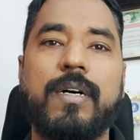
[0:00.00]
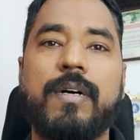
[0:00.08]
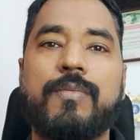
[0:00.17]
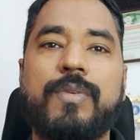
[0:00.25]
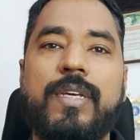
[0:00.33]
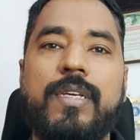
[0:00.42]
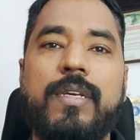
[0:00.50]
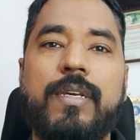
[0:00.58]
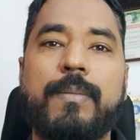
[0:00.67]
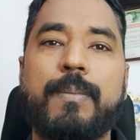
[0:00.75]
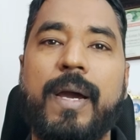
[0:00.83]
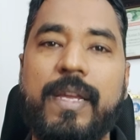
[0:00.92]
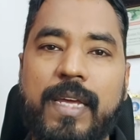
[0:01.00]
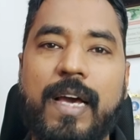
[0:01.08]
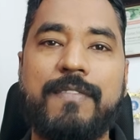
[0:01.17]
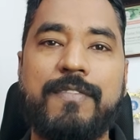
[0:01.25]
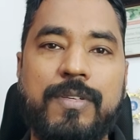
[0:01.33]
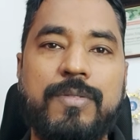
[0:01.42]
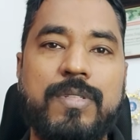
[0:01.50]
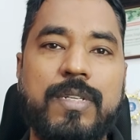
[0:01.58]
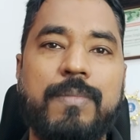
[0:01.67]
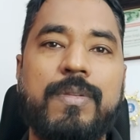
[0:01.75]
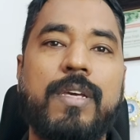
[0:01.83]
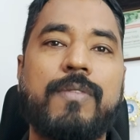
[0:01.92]
uh, we might have used
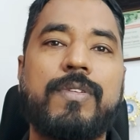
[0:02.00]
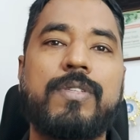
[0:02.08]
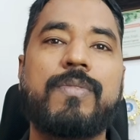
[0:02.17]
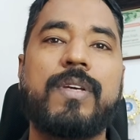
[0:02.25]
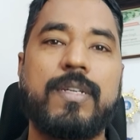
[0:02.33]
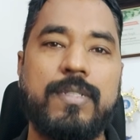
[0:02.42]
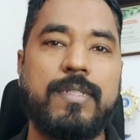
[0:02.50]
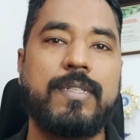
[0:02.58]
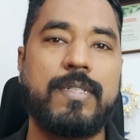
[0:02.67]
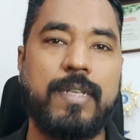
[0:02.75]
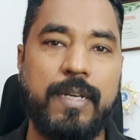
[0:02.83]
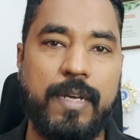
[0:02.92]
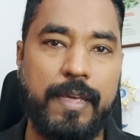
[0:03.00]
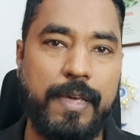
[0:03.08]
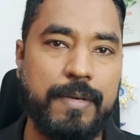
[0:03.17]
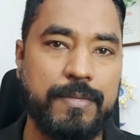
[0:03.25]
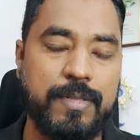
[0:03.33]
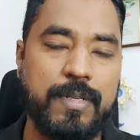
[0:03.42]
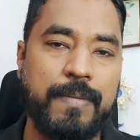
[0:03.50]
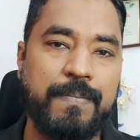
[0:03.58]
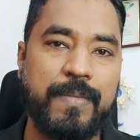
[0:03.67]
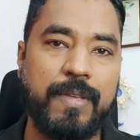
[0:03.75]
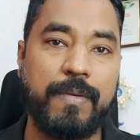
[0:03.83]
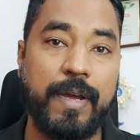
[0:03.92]
something which we consistently use,
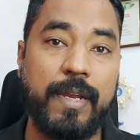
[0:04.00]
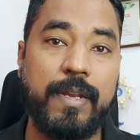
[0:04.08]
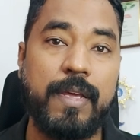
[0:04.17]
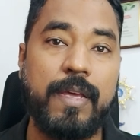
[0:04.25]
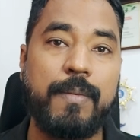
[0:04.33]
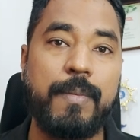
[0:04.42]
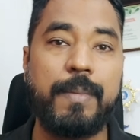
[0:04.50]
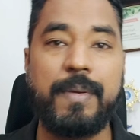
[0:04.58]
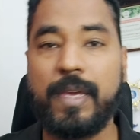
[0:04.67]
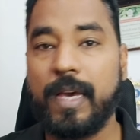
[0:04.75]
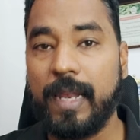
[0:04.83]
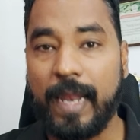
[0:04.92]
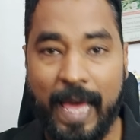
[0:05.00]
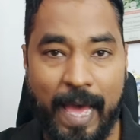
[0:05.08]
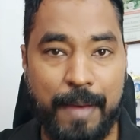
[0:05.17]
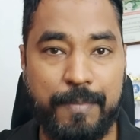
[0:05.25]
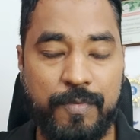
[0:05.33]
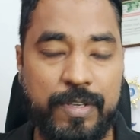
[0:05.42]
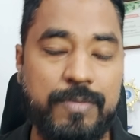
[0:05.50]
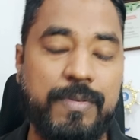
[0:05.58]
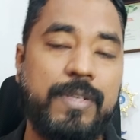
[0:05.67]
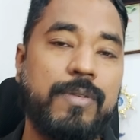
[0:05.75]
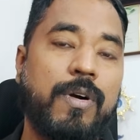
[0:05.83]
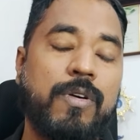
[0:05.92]
right? Maybe a lab which
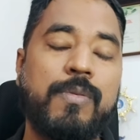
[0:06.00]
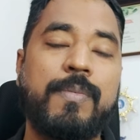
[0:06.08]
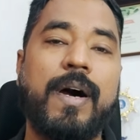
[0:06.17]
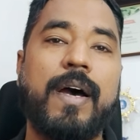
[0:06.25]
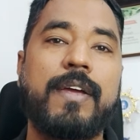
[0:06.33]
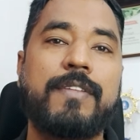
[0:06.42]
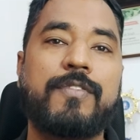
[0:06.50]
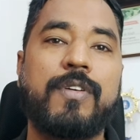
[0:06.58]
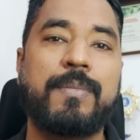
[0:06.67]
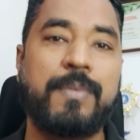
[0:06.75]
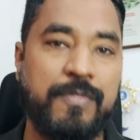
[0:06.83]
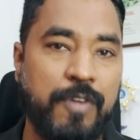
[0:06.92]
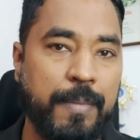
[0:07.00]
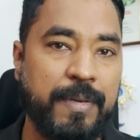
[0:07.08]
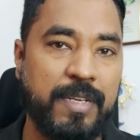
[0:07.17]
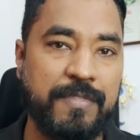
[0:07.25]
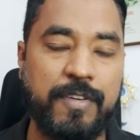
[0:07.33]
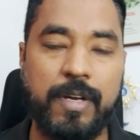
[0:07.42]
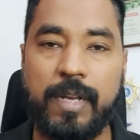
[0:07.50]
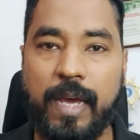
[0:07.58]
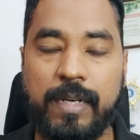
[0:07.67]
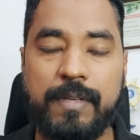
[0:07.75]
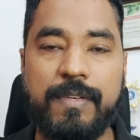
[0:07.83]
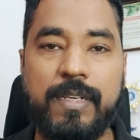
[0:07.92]
we occupied for performing different
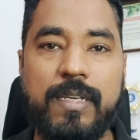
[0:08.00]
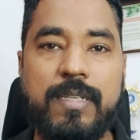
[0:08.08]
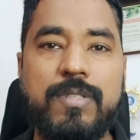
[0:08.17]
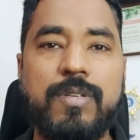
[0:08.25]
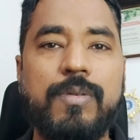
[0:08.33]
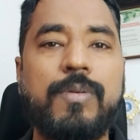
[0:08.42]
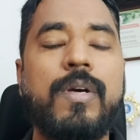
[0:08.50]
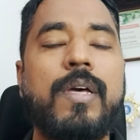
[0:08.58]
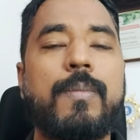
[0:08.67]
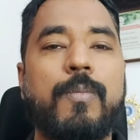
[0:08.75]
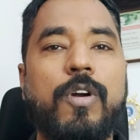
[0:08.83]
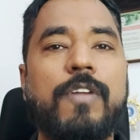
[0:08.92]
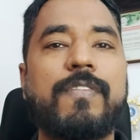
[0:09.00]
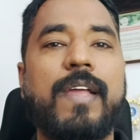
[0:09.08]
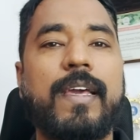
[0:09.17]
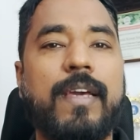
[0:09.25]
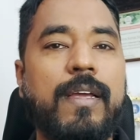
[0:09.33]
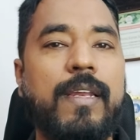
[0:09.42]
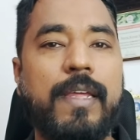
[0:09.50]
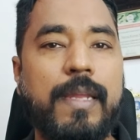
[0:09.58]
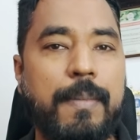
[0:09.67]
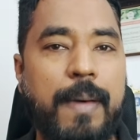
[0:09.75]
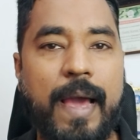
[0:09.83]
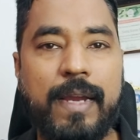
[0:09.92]
activities. So more of like a
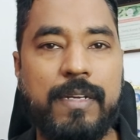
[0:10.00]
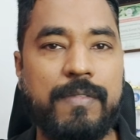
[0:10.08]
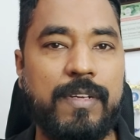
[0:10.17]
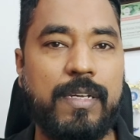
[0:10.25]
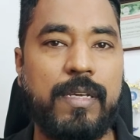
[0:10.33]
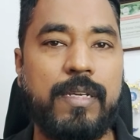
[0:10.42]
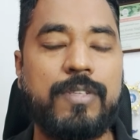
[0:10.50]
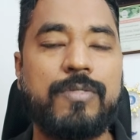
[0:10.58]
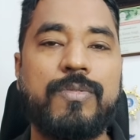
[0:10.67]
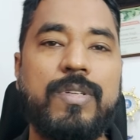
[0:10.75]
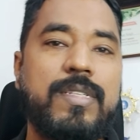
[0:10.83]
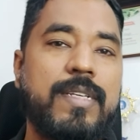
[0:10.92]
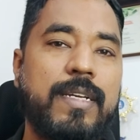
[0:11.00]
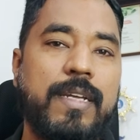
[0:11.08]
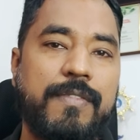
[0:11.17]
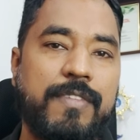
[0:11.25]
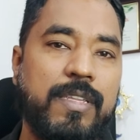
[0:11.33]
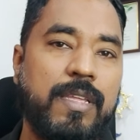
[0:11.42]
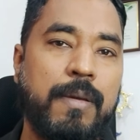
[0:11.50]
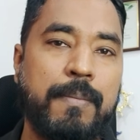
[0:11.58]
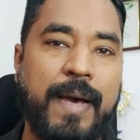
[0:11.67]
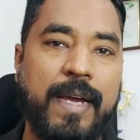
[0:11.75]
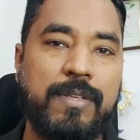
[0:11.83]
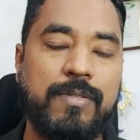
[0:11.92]
cleanup activity to reset everything
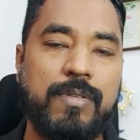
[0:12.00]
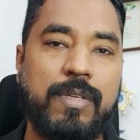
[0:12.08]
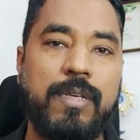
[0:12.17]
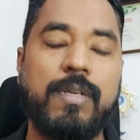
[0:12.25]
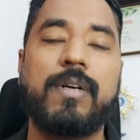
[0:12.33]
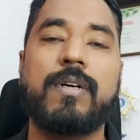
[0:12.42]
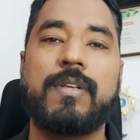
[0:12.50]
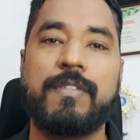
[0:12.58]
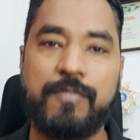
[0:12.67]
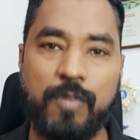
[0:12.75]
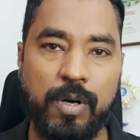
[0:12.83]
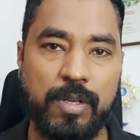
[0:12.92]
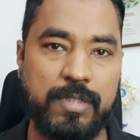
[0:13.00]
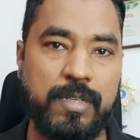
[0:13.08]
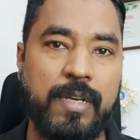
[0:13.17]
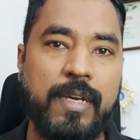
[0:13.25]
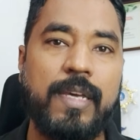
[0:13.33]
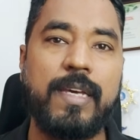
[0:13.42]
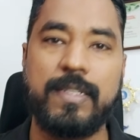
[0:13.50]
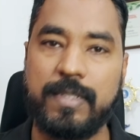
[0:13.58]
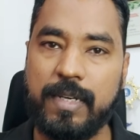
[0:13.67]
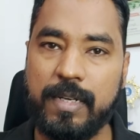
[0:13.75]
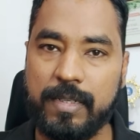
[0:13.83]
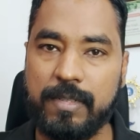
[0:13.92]
back to the uh, default
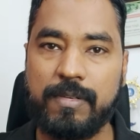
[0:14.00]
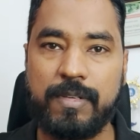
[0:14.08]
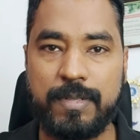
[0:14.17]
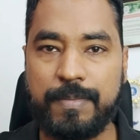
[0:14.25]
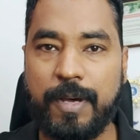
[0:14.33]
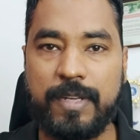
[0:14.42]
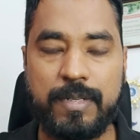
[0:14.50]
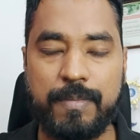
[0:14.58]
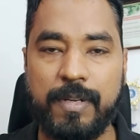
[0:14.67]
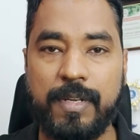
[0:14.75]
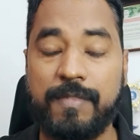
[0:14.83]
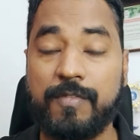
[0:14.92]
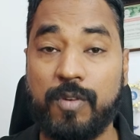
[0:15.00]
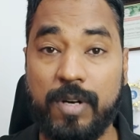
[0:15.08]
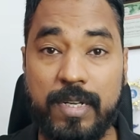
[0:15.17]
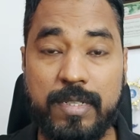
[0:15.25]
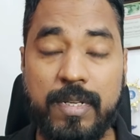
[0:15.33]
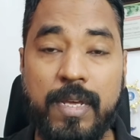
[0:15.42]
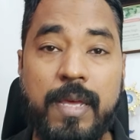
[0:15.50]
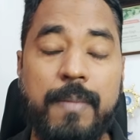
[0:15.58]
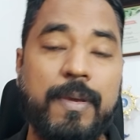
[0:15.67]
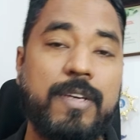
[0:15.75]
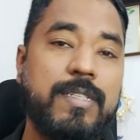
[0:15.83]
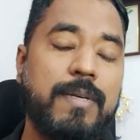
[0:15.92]
is another responsibility for us,
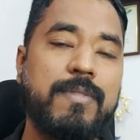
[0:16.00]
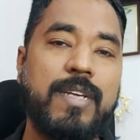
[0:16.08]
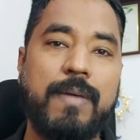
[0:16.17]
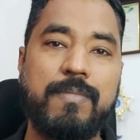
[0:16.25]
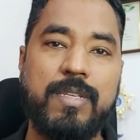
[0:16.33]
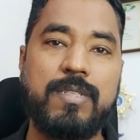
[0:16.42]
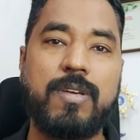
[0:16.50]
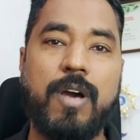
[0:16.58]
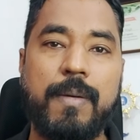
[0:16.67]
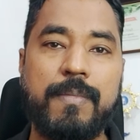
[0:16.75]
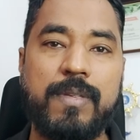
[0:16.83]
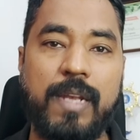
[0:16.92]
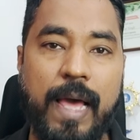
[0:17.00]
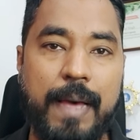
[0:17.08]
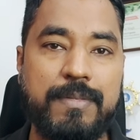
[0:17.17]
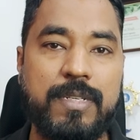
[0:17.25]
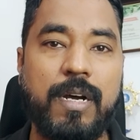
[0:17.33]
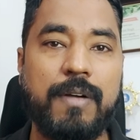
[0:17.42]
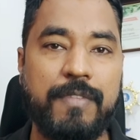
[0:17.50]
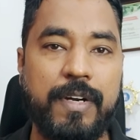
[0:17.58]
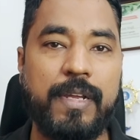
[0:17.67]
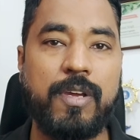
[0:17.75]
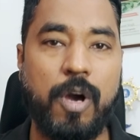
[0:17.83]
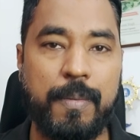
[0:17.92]
because sometimes these com labs are
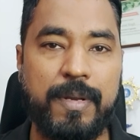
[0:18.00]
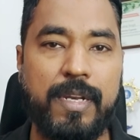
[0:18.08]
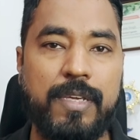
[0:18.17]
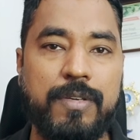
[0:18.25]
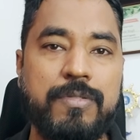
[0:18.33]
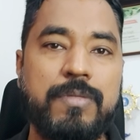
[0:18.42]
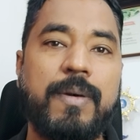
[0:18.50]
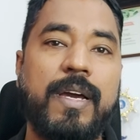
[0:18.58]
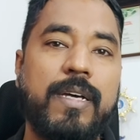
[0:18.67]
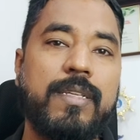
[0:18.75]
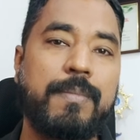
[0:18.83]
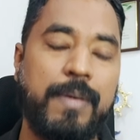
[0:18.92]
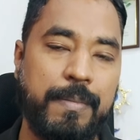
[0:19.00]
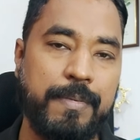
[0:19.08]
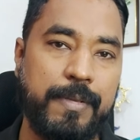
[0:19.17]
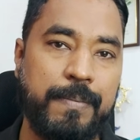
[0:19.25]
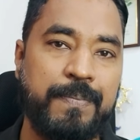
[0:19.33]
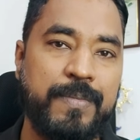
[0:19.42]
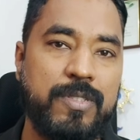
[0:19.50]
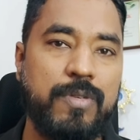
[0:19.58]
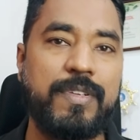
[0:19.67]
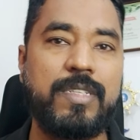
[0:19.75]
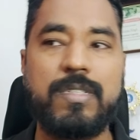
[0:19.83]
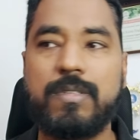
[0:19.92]
very commonly used by other people. So
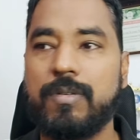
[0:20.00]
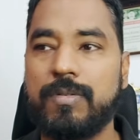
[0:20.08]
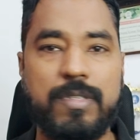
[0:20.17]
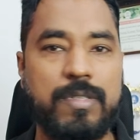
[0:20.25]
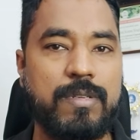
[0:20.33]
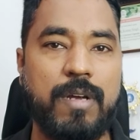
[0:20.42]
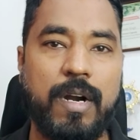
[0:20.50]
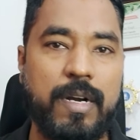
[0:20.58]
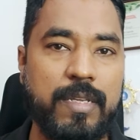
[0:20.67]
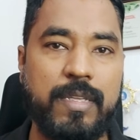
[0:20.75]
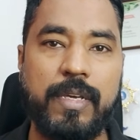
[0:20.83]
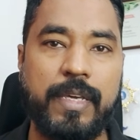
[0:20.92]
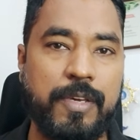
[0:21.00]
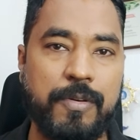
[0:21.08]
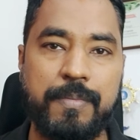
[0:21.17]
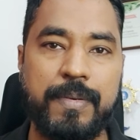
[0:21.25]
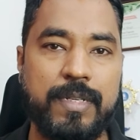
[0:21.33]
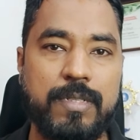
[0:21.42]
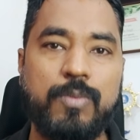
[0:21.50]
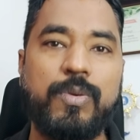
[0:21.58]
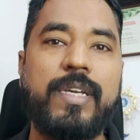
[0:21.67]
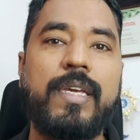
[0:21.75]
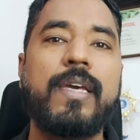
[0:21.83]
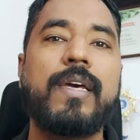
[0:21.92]
we just discard the equipments,
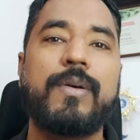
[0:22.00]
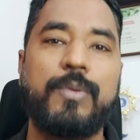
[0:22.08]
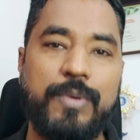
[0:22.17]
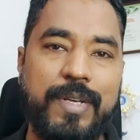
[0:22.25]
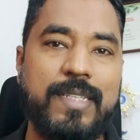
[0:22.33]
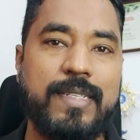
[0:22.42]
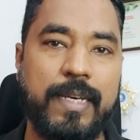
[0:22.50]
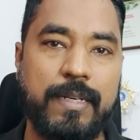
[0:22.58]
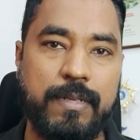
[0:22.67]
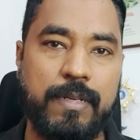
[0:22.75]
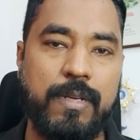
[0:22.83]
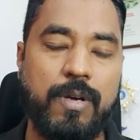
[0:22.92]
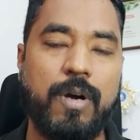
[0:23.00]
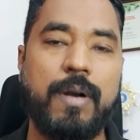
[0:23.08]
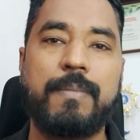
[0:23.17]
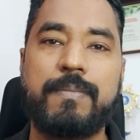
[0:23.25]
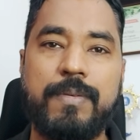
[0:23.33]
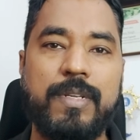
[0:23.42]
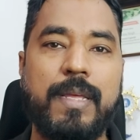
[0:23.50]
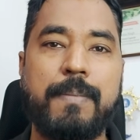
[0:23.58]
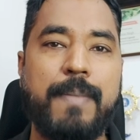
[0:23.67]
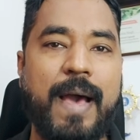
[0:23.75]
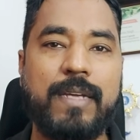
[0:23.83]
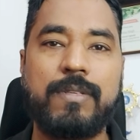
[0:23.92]
we reset or put
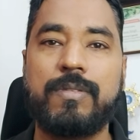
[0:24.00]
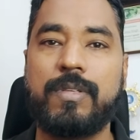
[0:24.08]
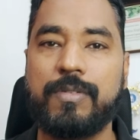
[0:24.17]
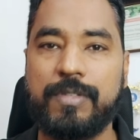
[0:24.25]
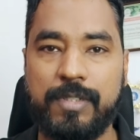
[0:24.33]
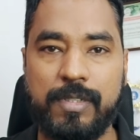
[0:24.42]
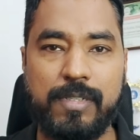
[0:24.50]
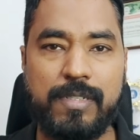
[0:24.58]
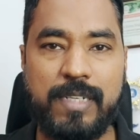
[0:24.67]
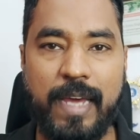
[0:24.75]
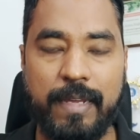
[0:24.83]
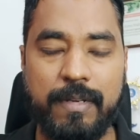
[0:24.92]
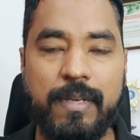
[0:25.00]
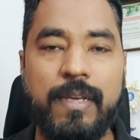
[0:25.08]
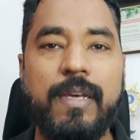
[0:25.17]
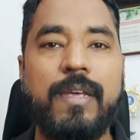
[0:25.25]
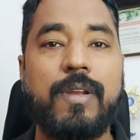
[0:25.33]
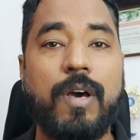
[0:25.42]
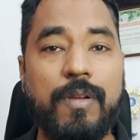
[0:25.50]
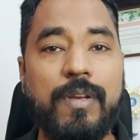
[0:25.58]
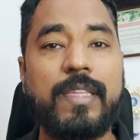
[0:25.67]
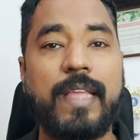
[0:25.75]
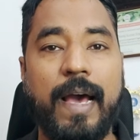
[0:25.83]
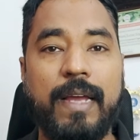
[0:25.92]
them back to the original state. Not
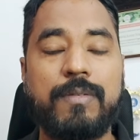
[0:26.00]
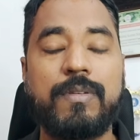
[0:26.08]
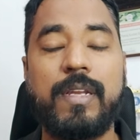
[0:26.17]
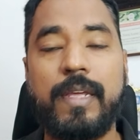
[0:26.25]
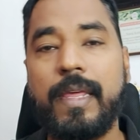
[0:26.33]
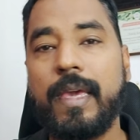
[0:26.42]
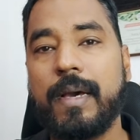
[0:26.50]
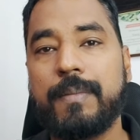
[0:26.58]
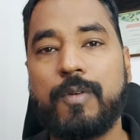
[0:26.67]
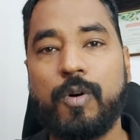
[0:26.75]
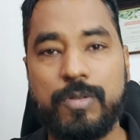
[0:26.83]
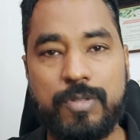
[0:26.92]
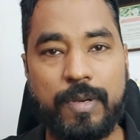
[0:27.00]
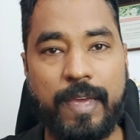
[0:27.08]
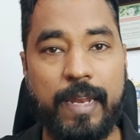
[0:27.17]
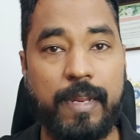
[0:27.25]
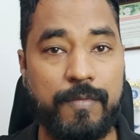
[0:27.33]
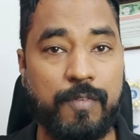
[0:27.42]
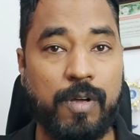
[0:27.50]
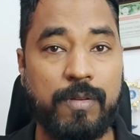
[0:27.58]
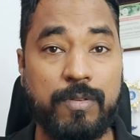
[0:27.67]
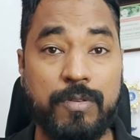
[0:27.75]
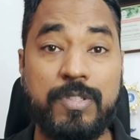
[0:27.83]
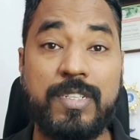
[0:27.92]
only that, cleaning up also can
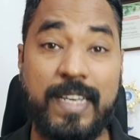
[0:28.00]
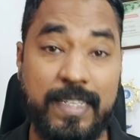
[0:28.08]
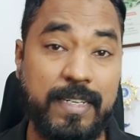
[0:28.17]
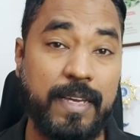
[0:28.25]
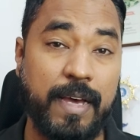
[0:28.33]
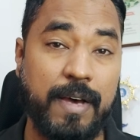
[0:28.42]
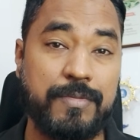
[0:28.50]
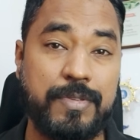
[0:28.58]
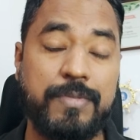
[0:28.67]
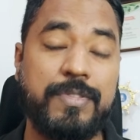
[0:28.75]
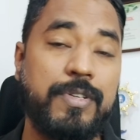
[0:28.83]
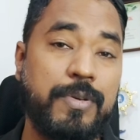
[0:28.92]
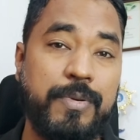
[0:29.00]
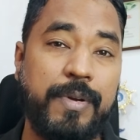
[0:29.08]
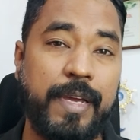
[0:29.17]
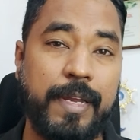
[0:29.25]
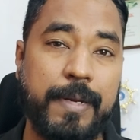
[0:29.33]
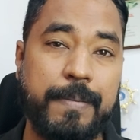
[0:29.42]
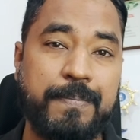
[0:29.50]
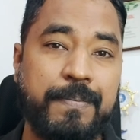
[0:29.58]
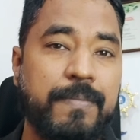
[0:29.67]
involve those test accounts which you created.